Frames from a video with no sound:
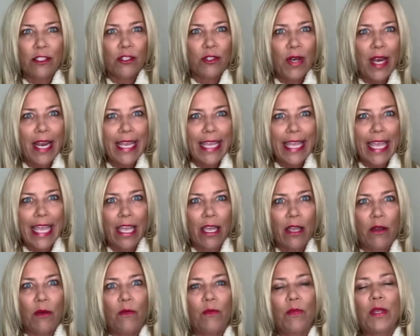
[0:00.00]

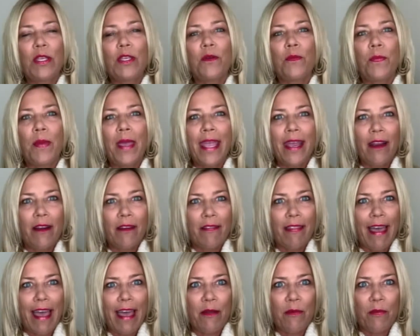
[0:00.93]
striking when you pair
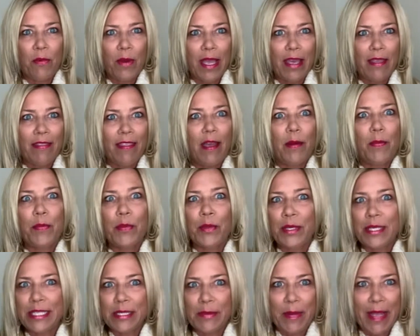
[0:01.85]
that with a
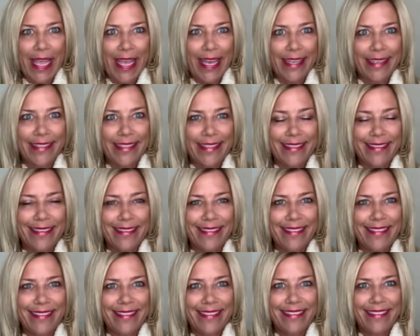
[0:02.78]
print pant.
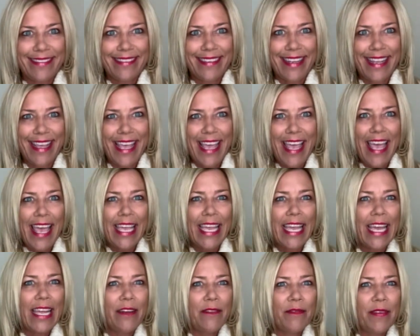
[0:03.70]

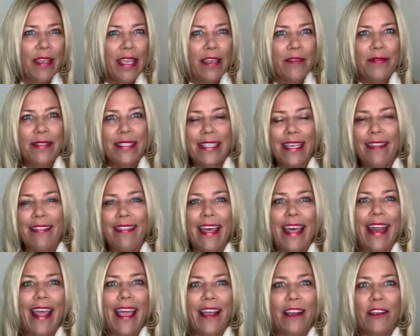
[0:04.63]
Kind of gives it
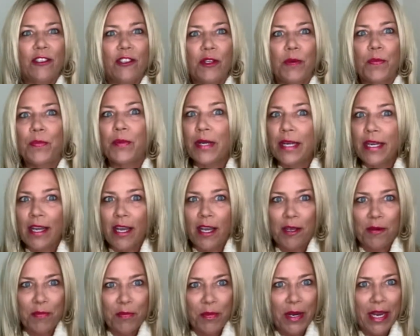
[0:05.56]
that extra print
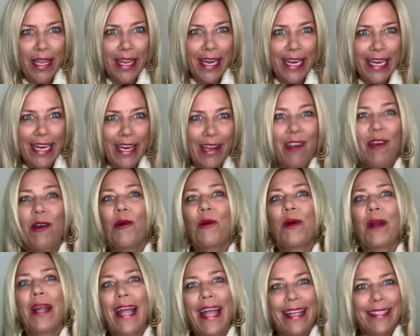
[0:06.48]
on print
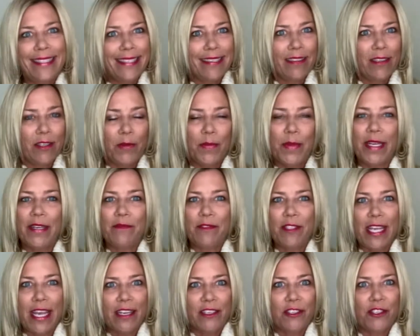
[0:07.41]
or adds a little bit of
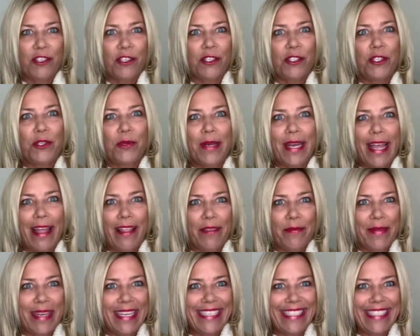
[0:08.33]
texture to an
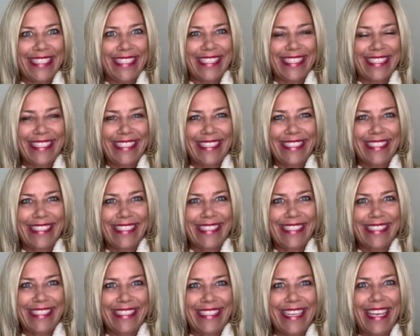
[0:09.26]
element,
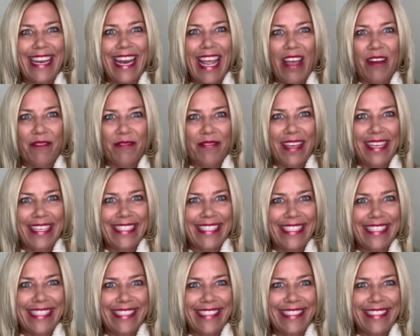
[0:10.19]
an
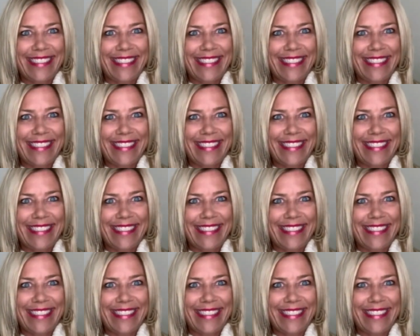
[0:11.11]
outfit.